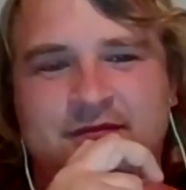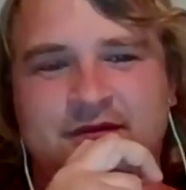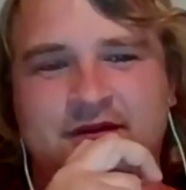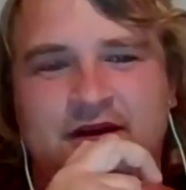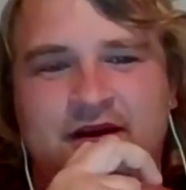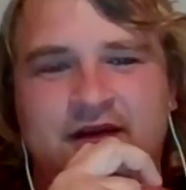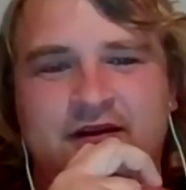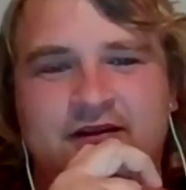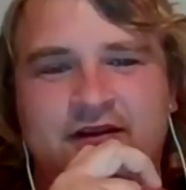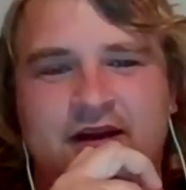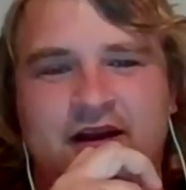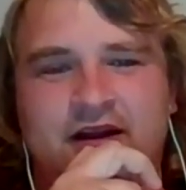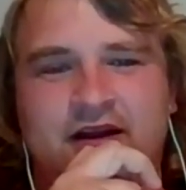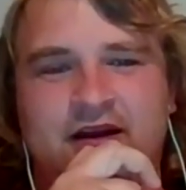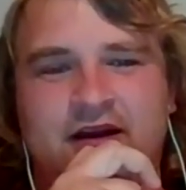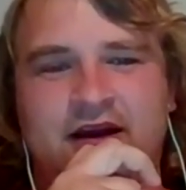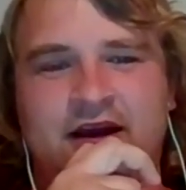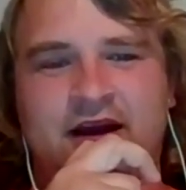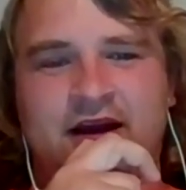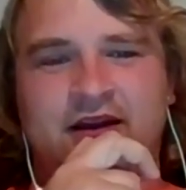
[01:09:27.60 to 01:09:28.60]
That is at
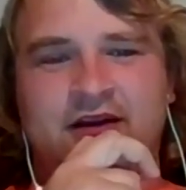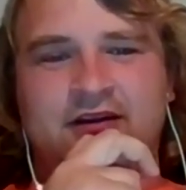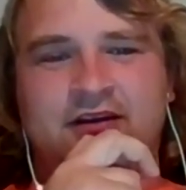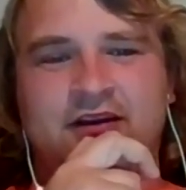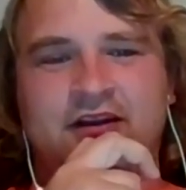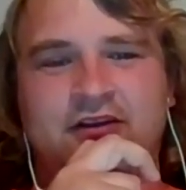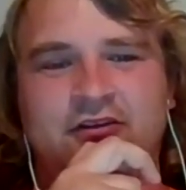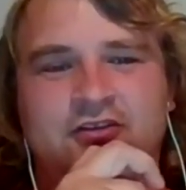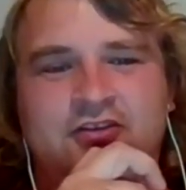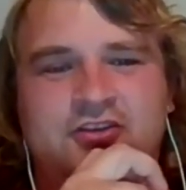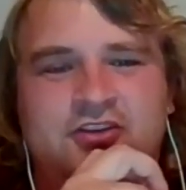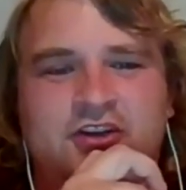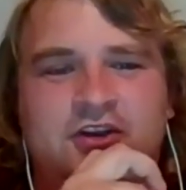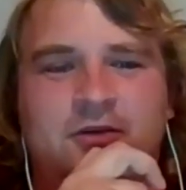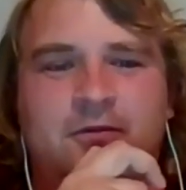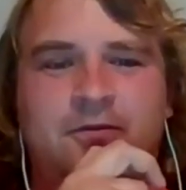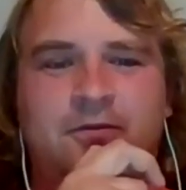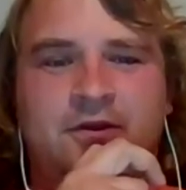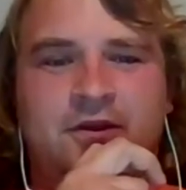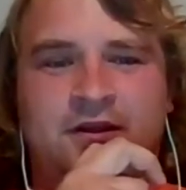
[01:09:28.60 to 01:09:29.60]
a
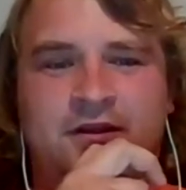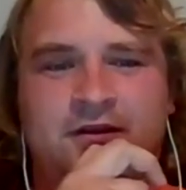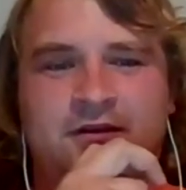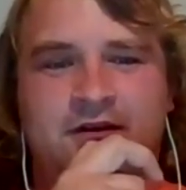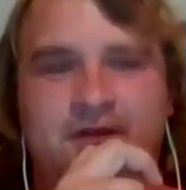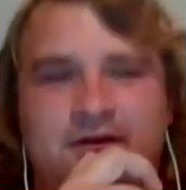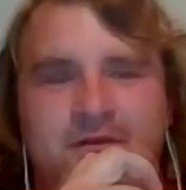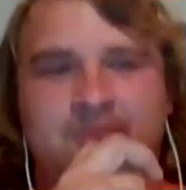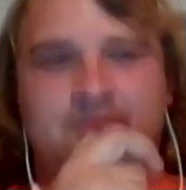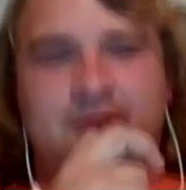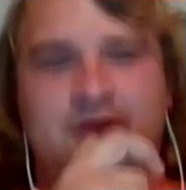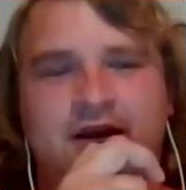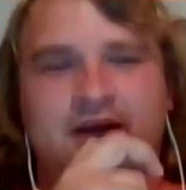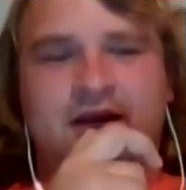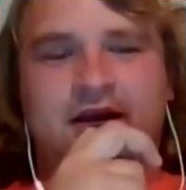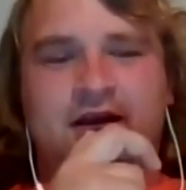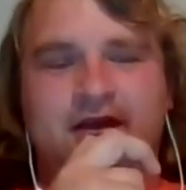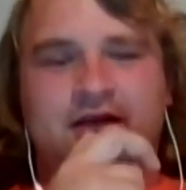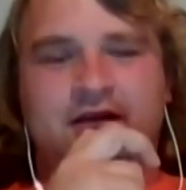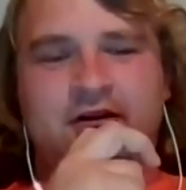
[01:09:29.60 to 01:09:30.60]
dealership in
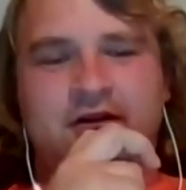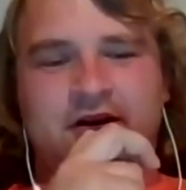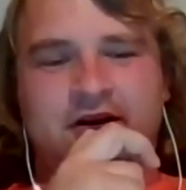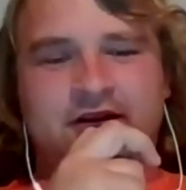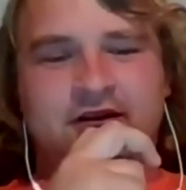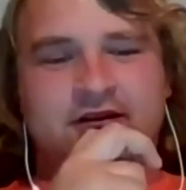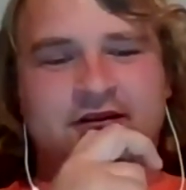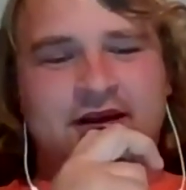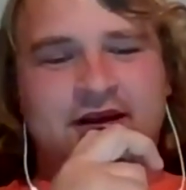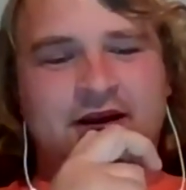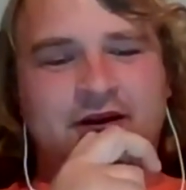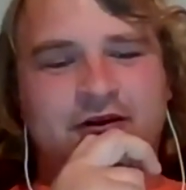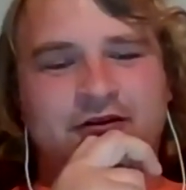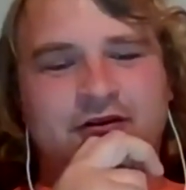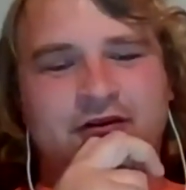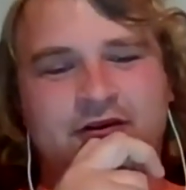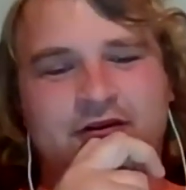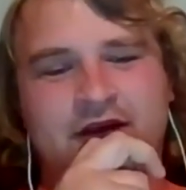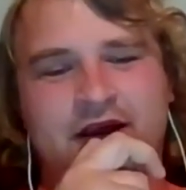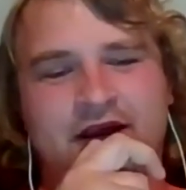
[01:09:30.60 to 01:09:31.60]
the
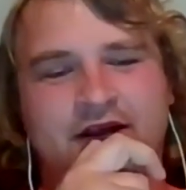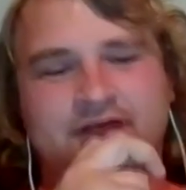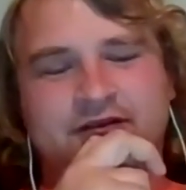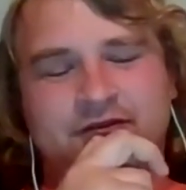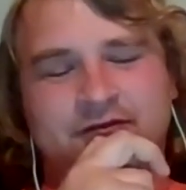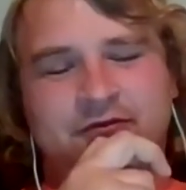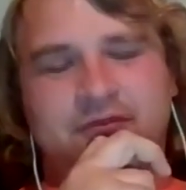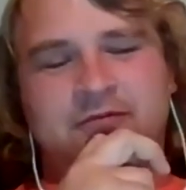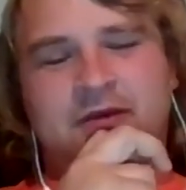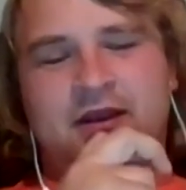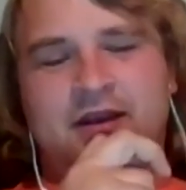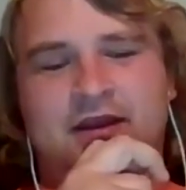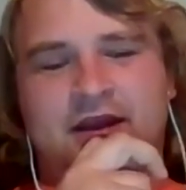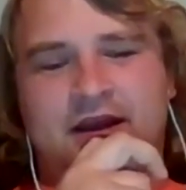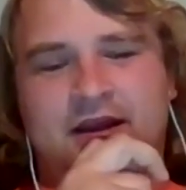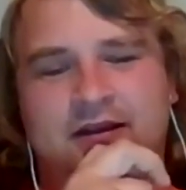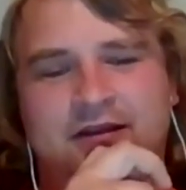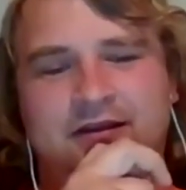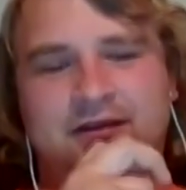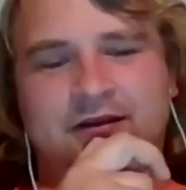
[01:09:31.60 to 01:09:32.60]
town next to where my
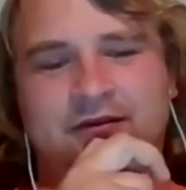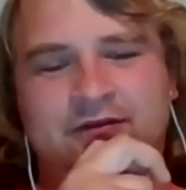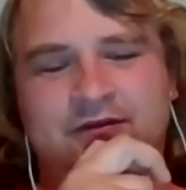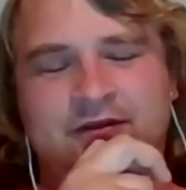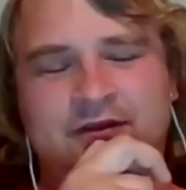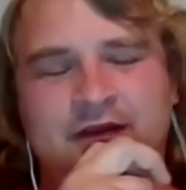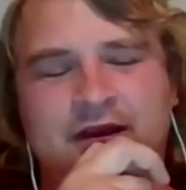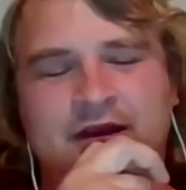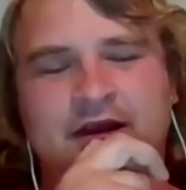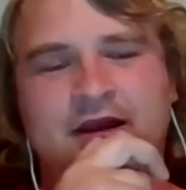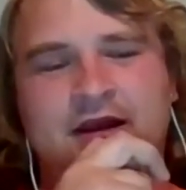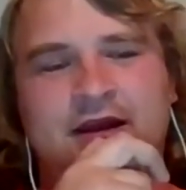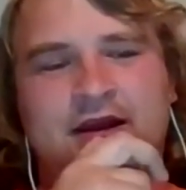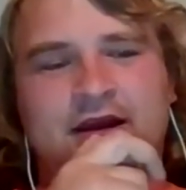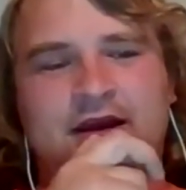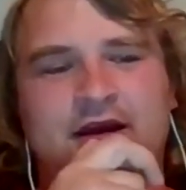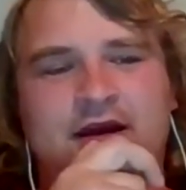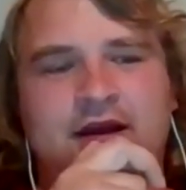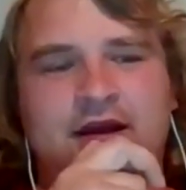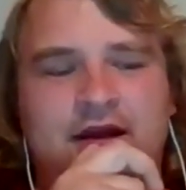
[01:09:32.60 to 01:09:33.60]
dad lives.
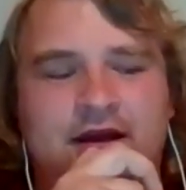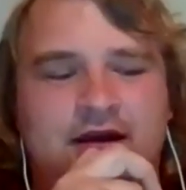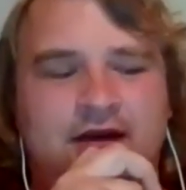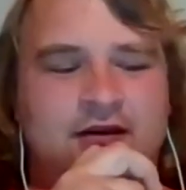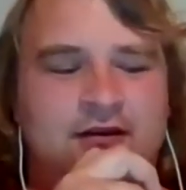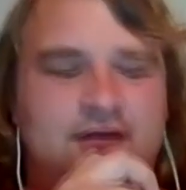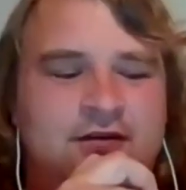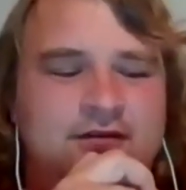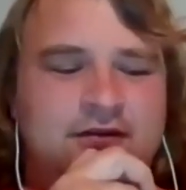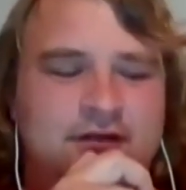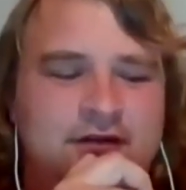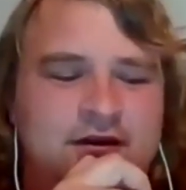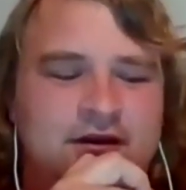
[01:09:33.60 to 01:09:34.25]
And